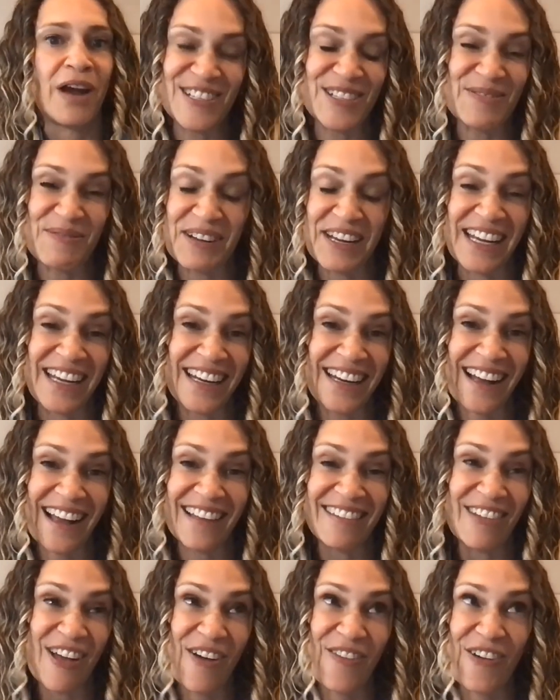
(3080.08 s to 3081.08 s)
I just read.
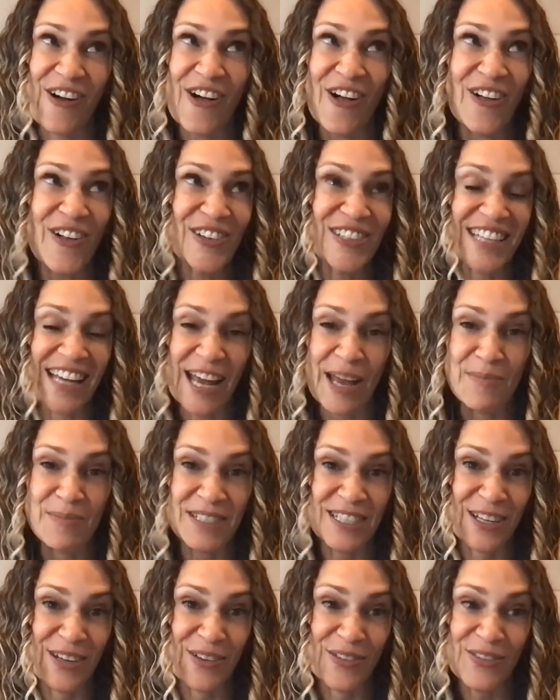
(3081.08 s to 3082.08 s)
I love all
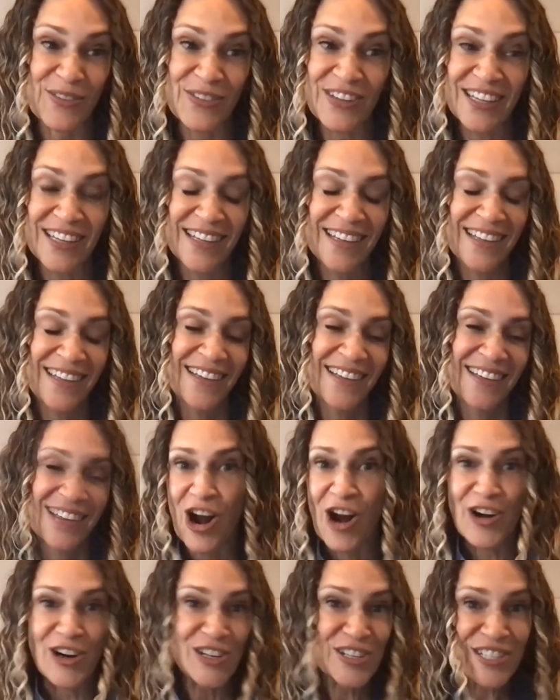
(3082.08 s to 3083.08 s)
types of
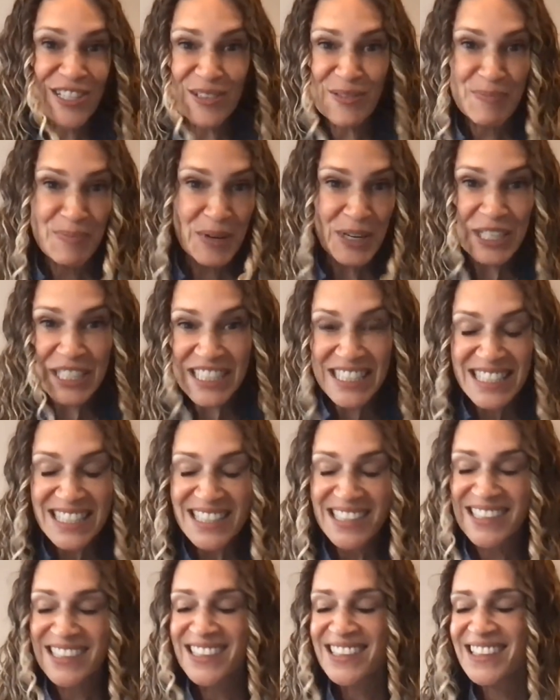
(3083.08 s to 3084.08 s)
jars of books.
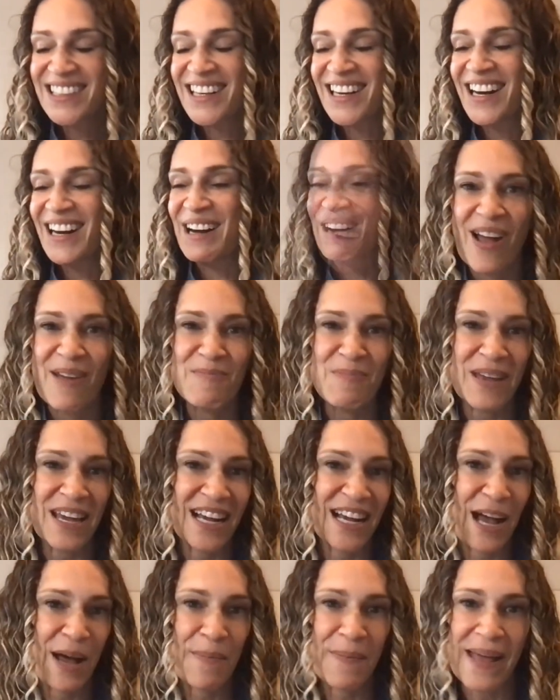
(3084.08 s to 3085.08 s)
So I
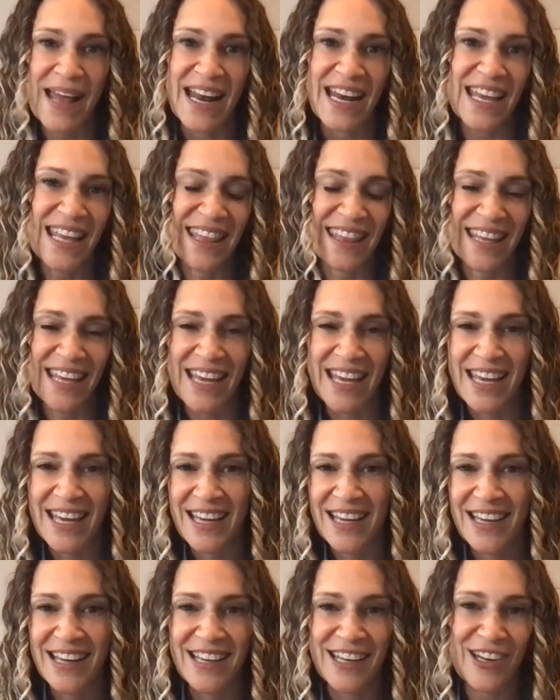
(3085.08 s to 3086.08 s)
pick up
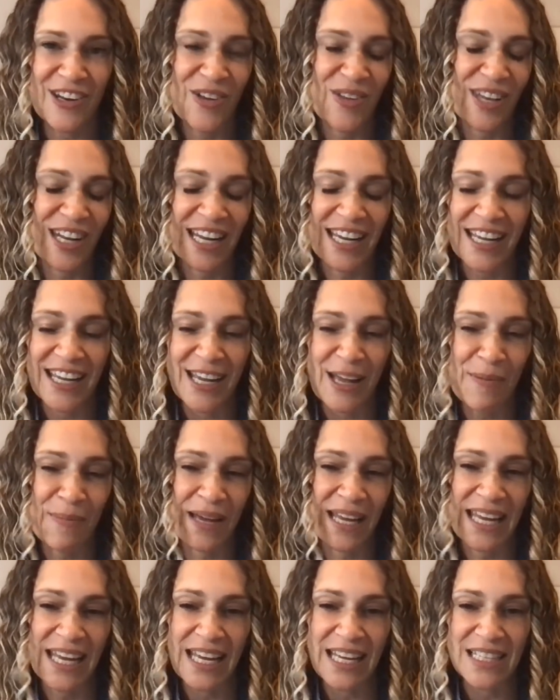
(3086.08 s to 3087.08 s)
anything, you know, that I can
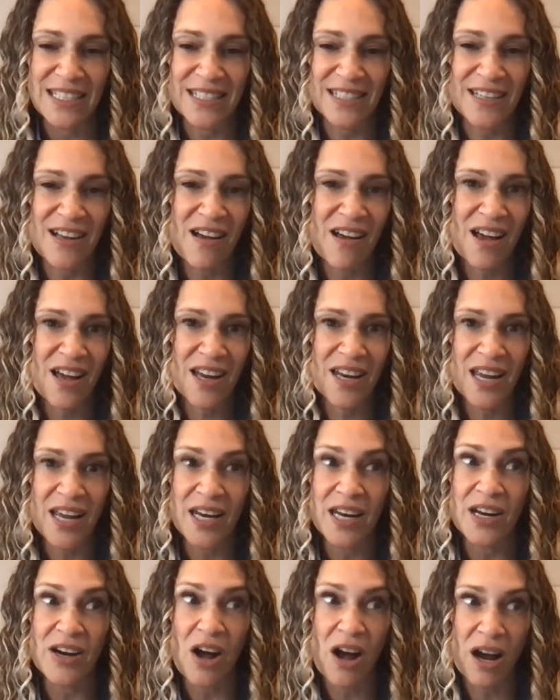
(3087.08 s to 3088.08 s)
get my hands on.
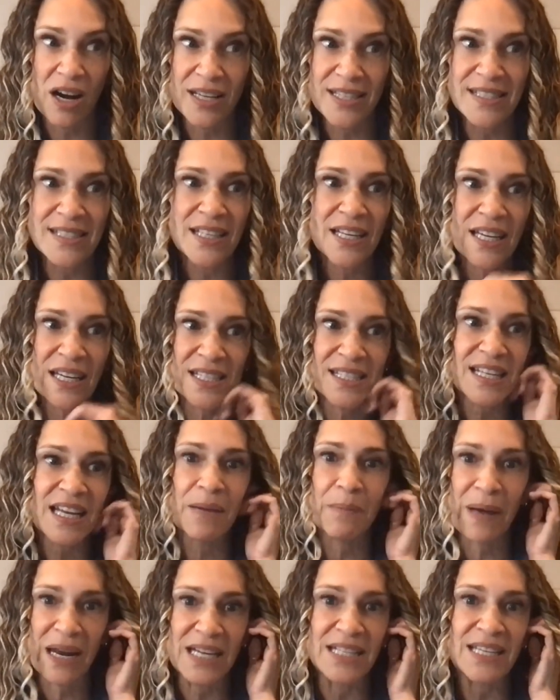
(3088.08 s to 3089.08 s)
And it honestly, it's
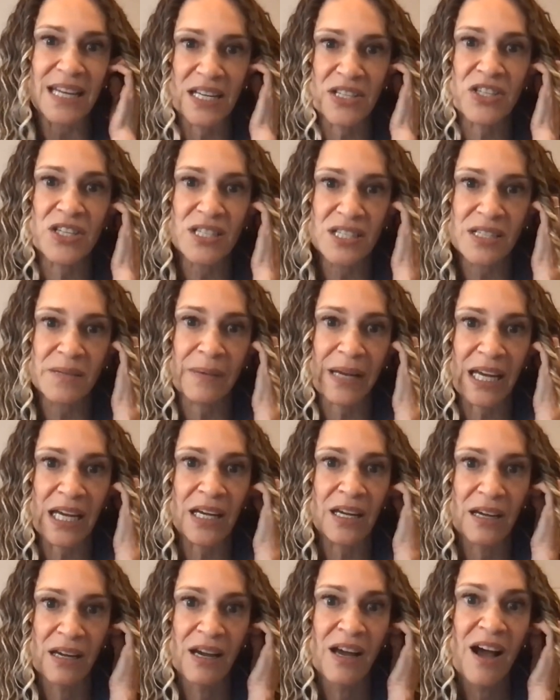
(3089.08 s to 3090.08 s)
like meditation to
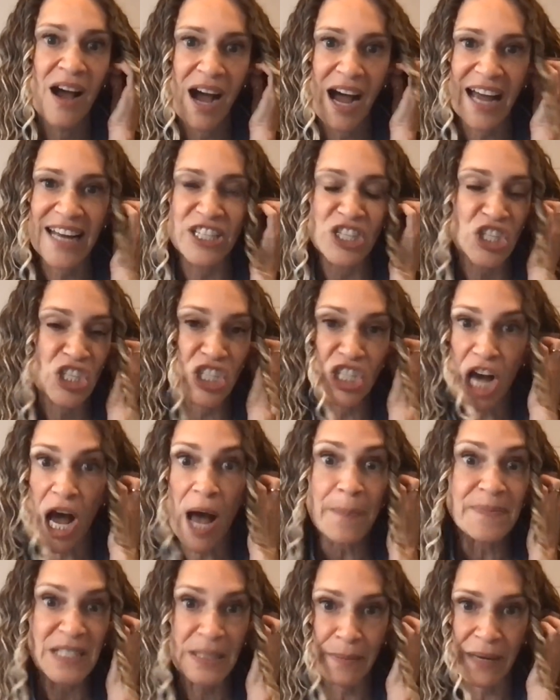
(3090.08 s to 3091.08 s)
me. It
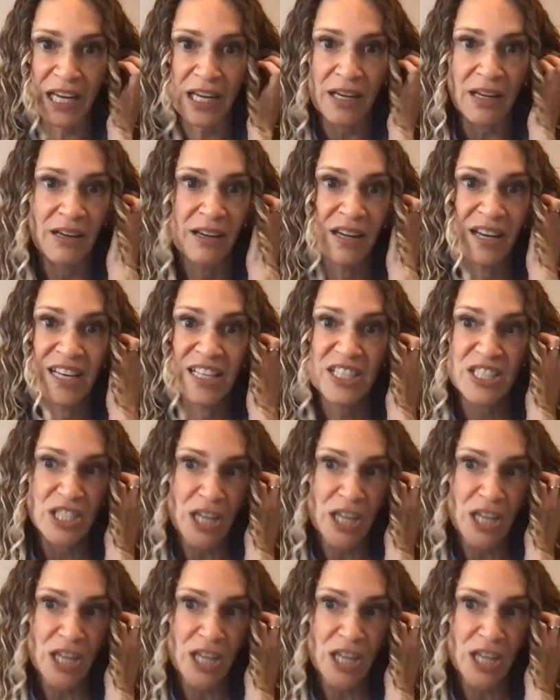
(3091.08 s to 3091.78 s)
stops me